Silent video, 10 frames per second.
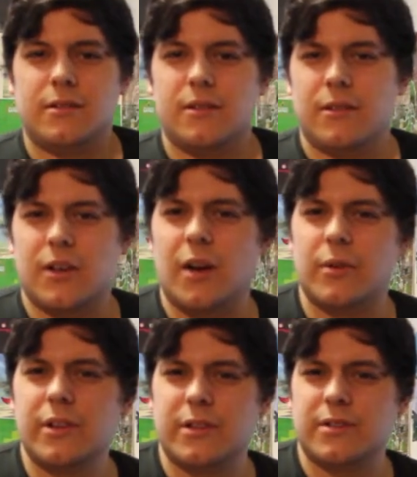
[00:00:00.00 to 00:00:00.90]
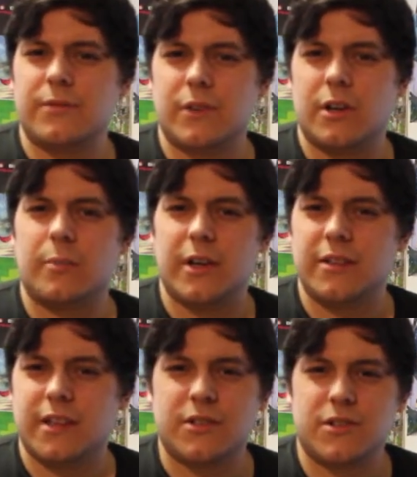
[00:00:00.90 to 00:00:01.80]
They're not really stuff that you're going to pay
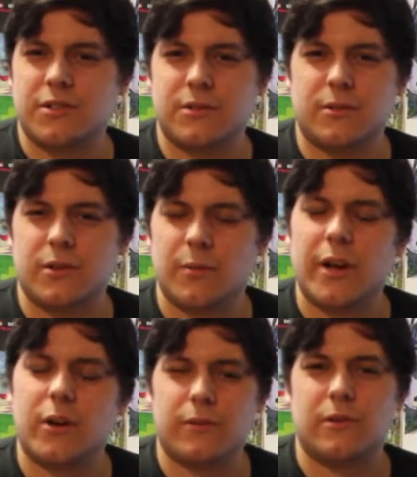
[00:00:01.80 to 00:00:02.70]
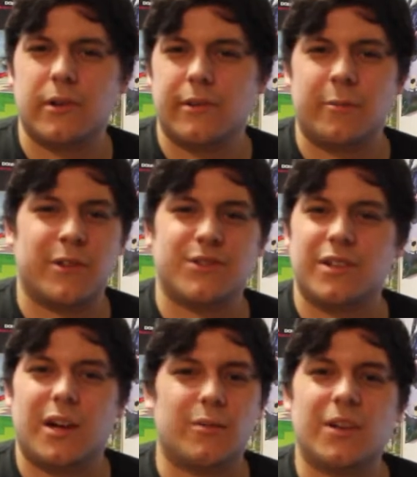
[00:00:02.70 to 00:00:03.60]
attention to. You might overlook them because they're
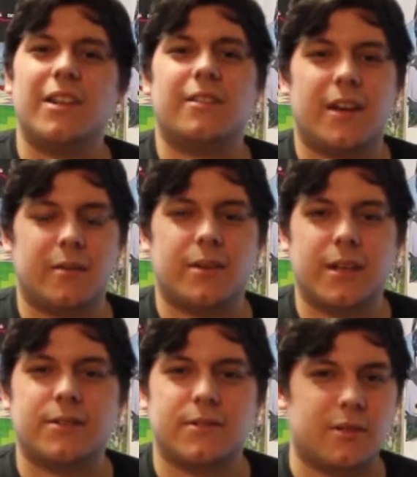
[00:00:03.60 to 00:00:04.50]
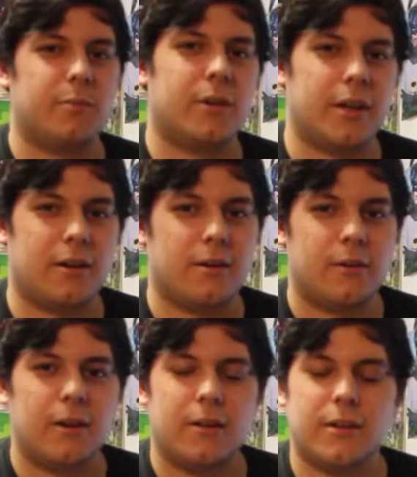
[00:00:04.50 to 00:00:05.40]
not really that enticing to the player.
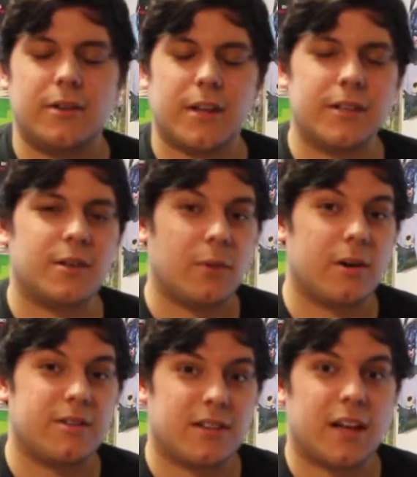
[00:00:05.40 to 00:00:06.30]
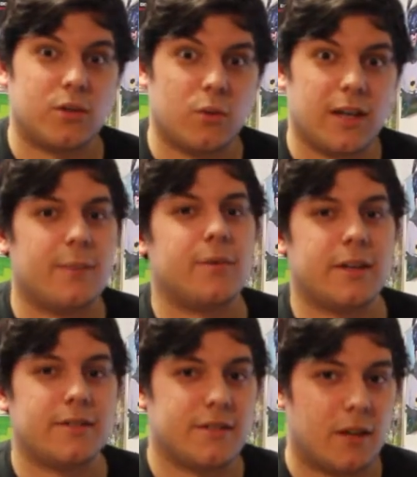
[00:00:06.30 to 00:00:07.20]
The enticing part is the actual
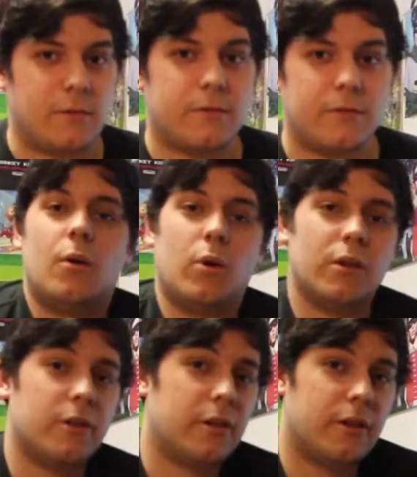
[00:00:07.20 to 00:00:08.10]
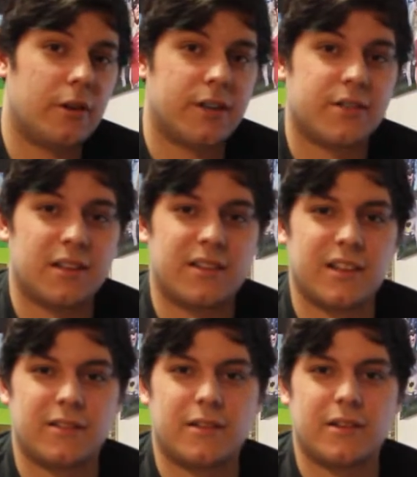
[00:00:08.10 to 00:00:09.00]
gameplay itself. While earlier I said
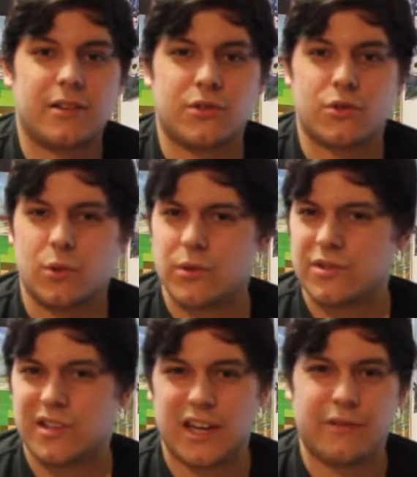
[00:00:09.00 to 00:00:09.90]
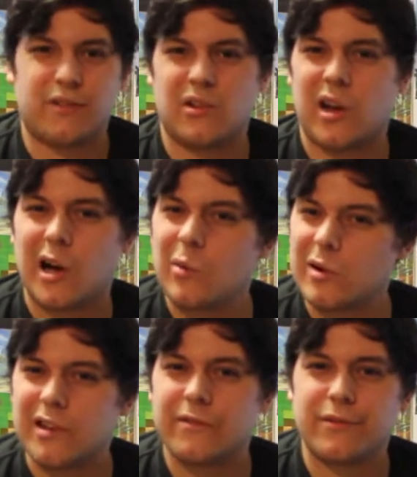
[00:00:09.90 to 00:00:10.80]
that the controls kind of felt
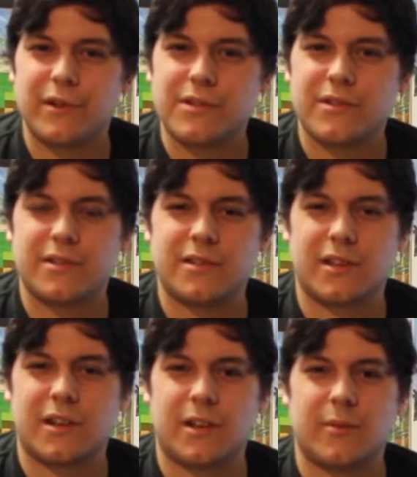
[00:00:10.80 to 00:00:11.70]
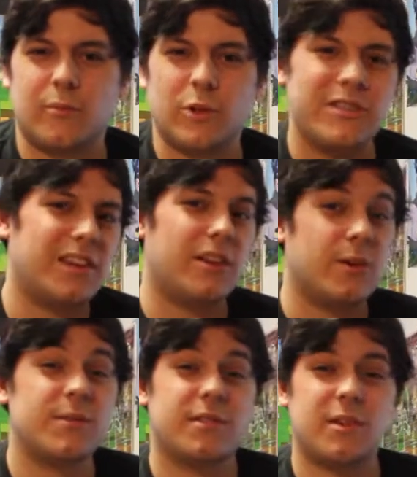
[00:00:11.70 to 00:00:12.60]
awkward at first, once you get
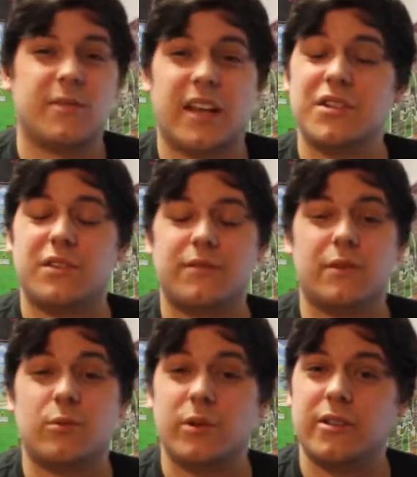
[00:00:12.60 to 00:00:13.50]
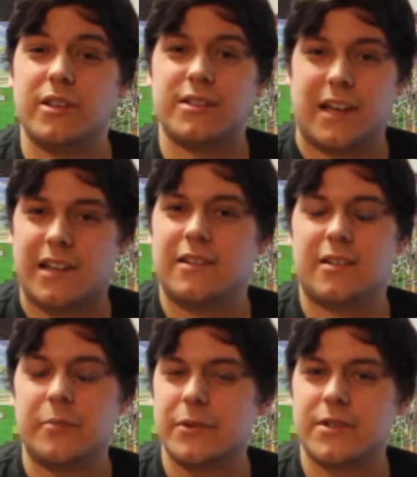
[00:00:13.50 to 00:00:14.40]
used to them, they actually feel really tight
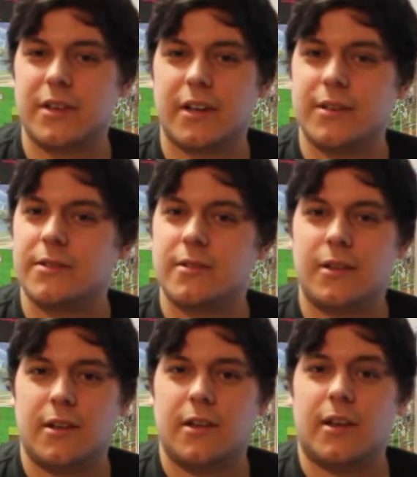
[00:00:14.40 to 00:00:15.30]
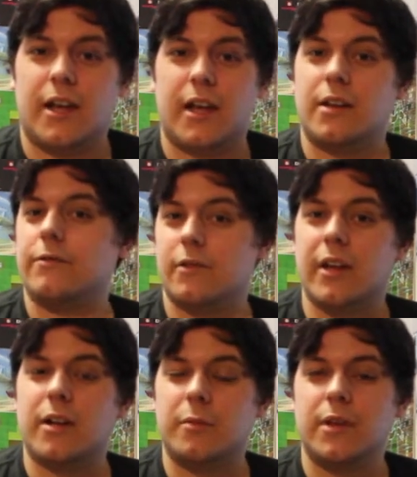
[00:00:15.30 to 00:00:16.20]
and precise. And if you're
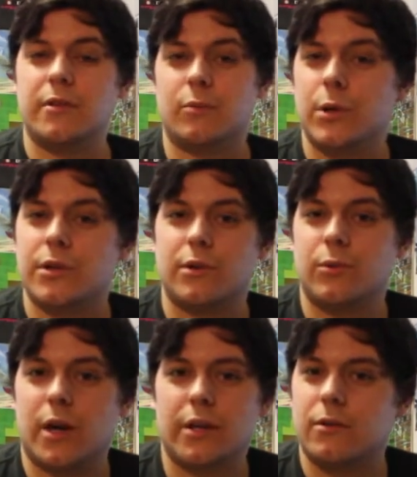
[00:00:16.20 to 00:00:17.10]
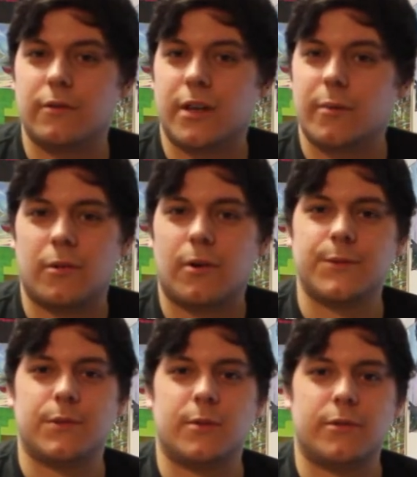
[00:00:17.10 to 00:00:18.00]
like me, you'll wonder why you even had
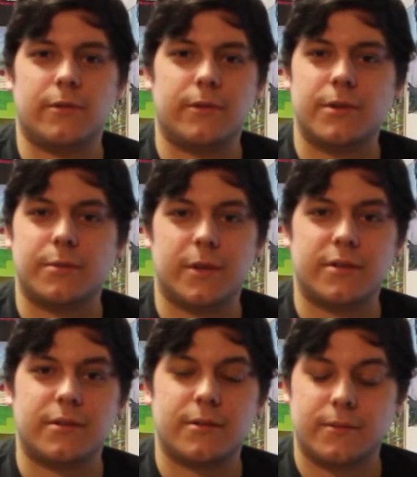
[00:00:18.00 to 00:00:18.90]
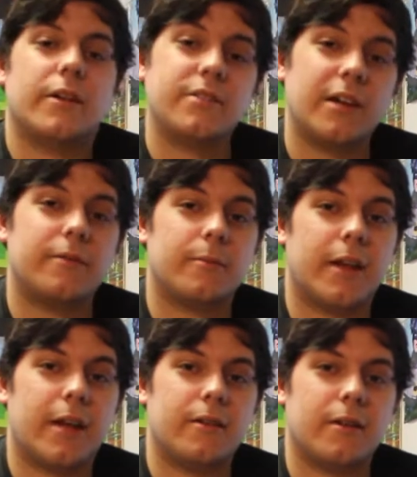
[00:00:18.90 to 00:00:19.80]
problems with them in the first place. Aside from
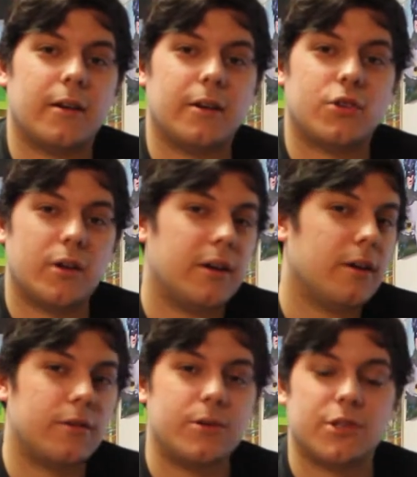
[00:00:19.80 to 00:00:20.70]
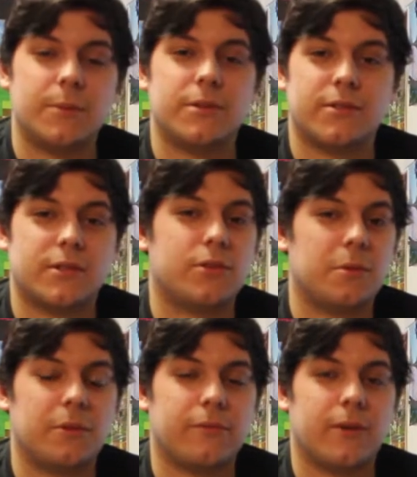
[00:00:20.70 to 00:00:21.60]
that, trying out new ships is
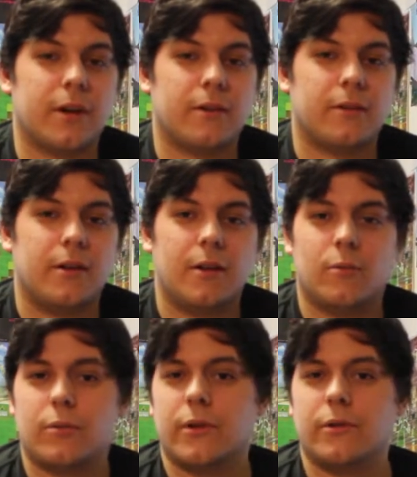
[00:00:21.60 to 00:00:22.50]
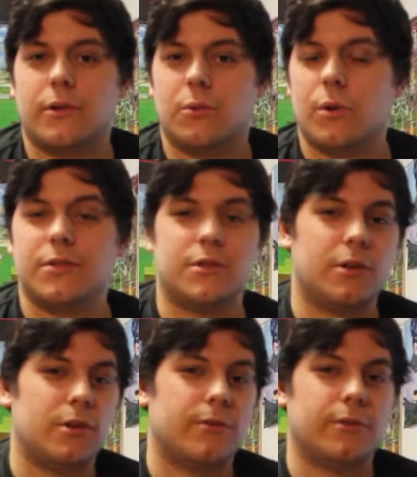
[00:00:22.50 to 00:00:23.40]
extremely fun. Whether you want to
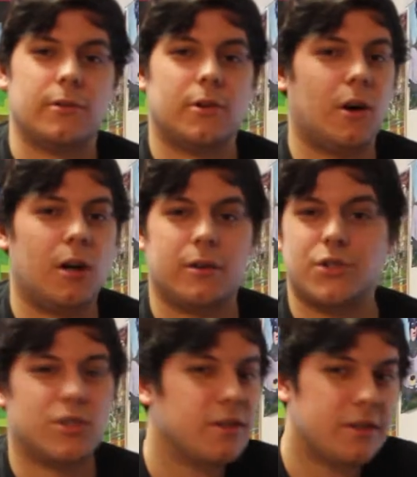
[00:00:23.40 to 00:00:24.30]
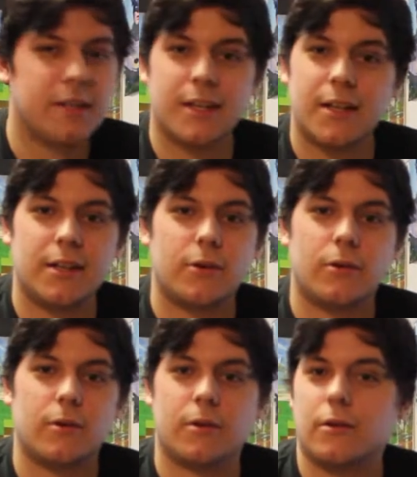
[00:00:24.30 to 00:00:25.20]
go for all agility,
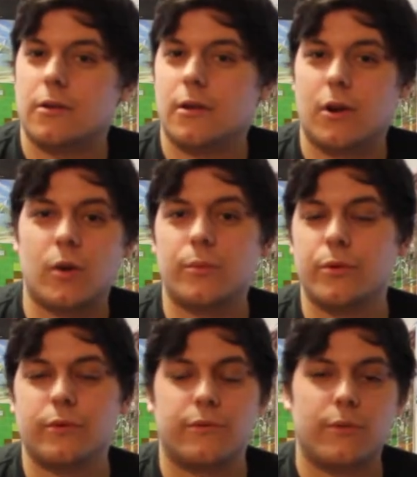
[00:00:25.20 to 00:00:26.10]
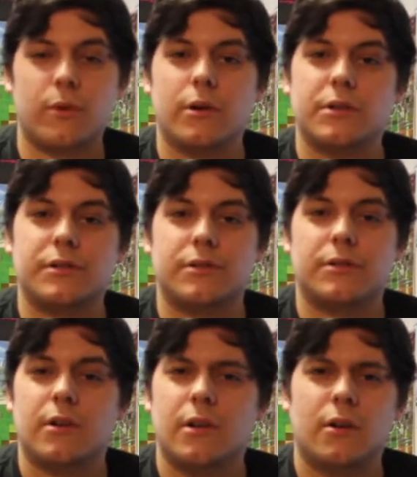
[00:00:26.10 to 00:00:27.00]
or all brute
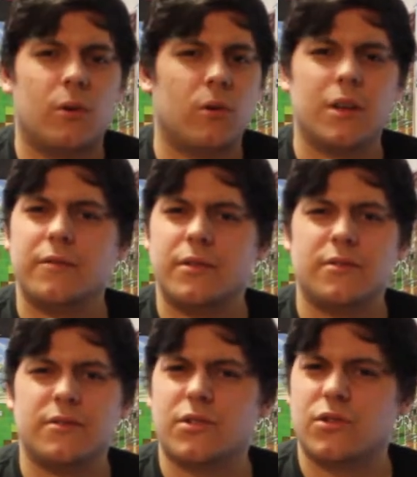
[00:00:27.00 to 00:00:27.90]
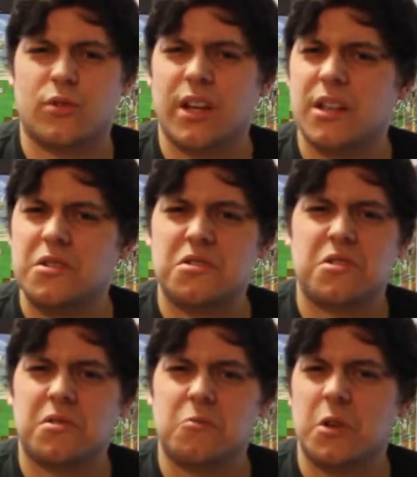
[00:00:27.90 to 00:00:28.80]
force, or even
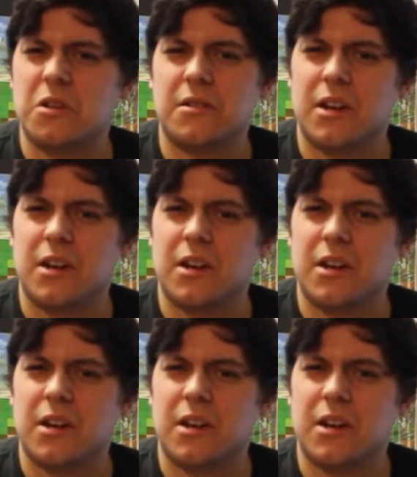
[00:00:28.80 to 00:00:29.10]
strange, weird